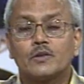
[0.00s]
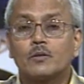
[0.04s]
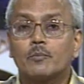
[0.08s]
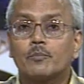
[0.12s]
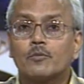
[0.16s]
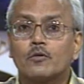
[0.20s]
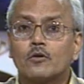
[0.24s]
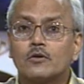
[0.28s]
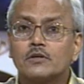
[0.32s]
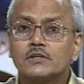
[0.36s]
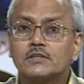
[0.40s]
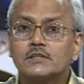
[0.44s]
The
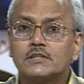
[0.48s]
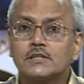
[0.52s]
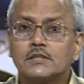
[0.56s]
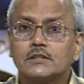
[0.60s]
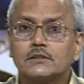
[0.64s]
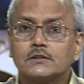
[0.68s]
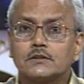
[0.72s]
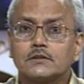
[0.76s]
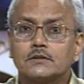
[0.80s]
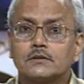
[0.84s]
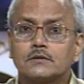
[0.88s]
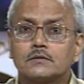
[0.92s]
point
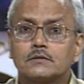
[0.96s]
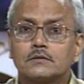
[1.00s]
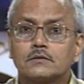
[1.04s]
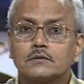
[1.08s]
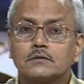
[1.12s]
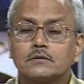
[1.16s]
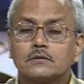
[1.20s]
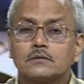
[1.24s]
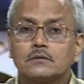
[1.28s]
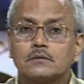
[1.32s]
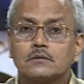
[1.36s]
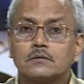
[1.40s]
is
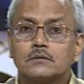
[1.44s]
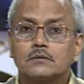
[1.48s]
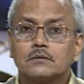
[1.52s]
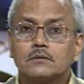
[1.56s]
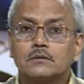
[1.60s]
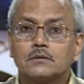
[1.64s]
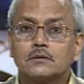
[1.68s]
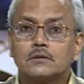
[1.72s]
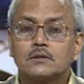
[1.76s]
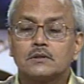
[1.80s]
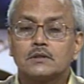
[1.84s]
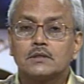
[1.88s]

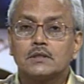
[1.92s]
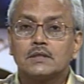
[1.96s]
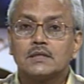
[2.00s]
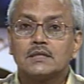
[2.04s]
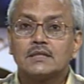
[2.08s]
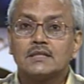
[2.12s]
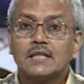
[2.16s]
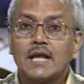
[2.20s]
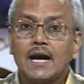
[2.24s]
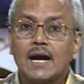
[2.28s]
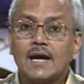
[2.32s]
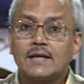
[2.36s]

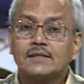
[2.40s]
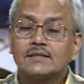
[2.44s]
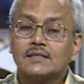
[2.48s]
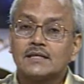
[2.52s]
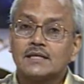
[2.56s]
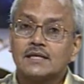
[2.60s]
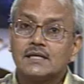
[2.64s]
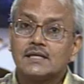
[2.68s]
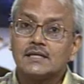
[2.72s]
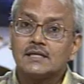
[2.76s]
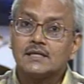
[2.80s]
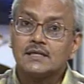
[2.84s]
that
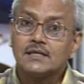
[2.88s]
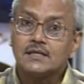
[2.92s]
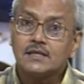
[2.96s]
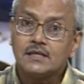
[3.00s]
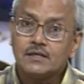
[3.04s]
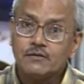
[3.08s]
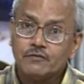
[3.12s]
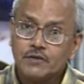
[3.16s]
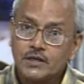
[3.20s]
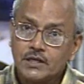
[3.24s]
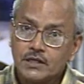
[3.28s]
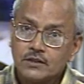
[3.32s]

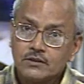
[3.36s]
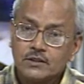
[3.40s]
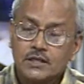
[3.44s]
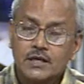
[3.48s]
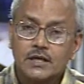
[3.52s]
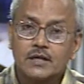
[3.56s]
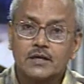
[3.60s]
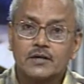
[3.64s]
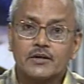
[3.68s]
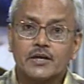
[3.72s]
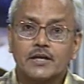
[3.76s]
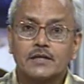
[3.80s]
even in
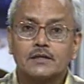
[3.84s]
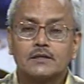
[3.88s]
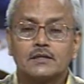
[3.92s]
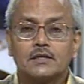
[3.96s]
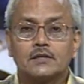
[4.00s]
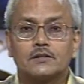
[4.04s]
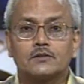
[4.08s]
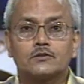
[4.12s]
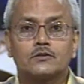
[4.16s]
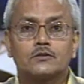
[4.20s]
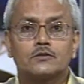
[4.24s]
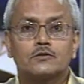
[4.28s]
their
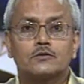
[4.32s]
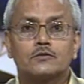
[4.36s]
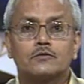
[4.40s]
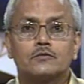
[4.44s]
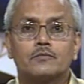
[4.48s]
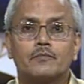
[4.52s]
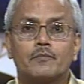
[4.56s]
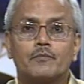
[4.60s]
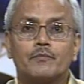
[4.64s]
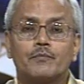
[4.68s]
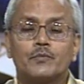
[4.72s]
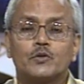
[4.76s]
greatness,
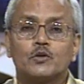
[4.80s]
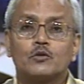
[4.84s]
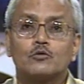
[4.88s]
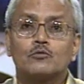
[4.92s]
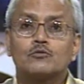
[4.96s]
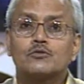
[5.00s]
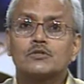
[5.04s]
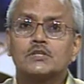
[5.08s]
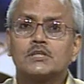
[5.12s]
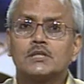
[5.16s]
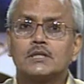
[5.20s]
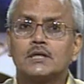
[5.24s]

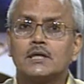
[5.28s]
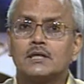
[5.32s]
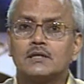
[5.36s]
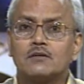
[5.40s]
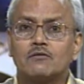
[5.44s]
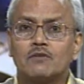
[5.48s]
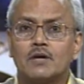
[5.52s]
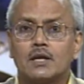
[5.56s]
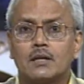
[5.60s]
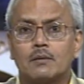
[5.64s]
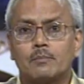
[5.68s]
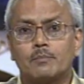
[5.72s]
you see a
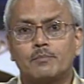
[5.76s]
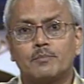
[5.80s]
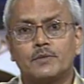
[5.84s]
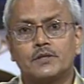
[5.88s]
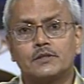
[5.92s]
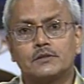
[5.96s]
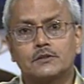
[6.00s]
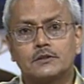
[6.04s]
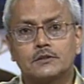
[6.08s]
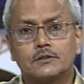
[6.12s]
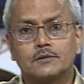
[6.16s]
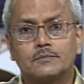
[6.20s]

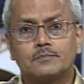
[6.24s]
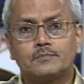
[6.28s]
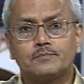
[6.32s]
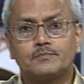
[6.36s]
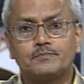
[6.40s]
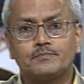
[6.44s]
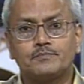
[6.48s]
development.